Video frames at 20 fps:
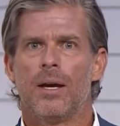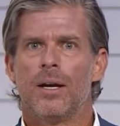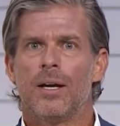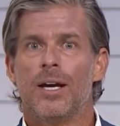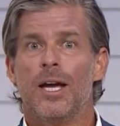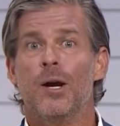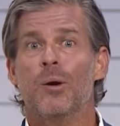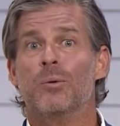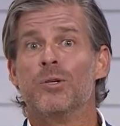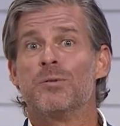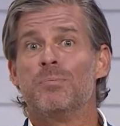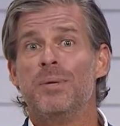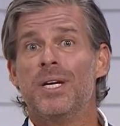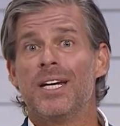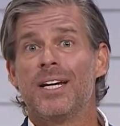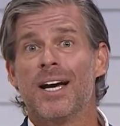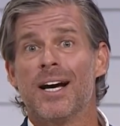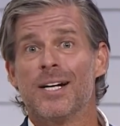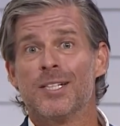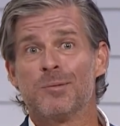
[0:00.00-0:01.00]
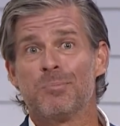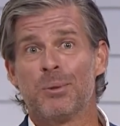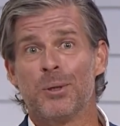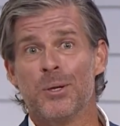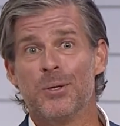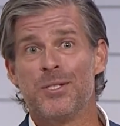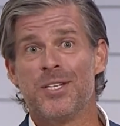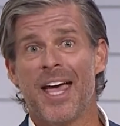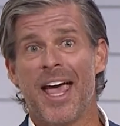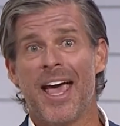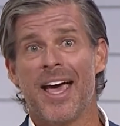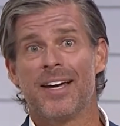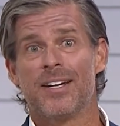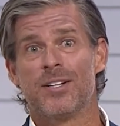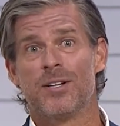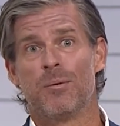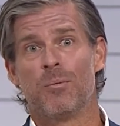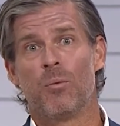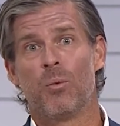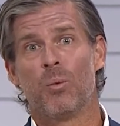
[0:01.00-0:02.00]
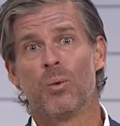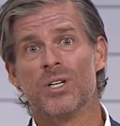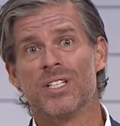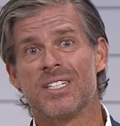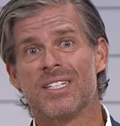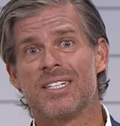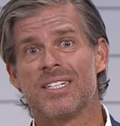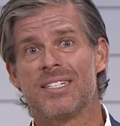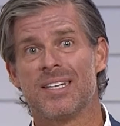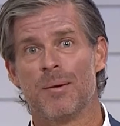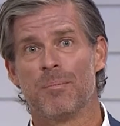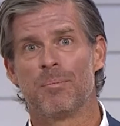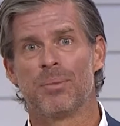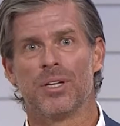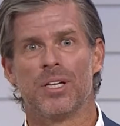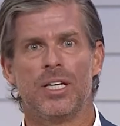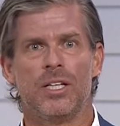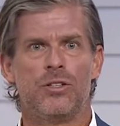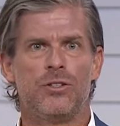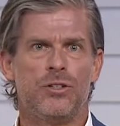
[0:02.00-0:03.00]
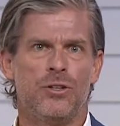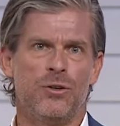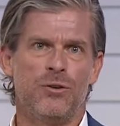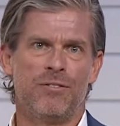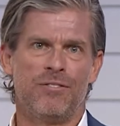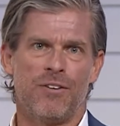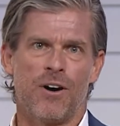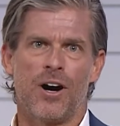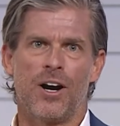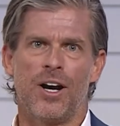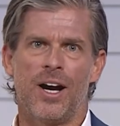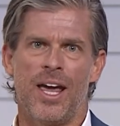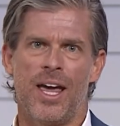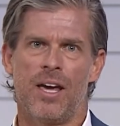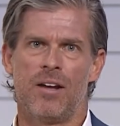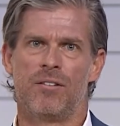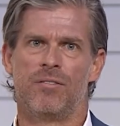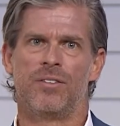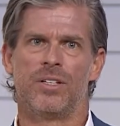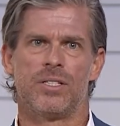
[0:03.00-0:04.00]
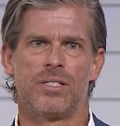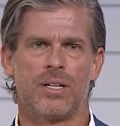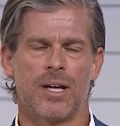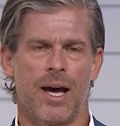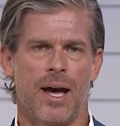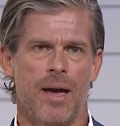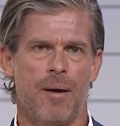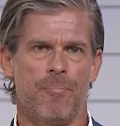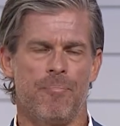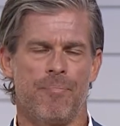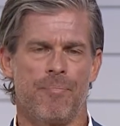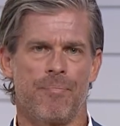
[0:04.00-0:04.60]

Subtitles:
It was because Protandim was simply too far ahead of its time.